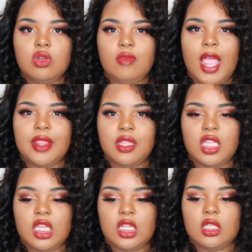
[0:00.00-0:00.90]
rather
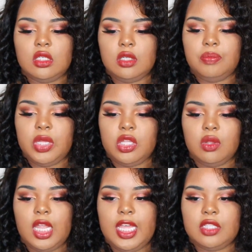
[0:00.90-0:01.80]
than putting
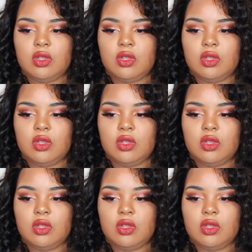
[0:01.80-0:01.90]
your legs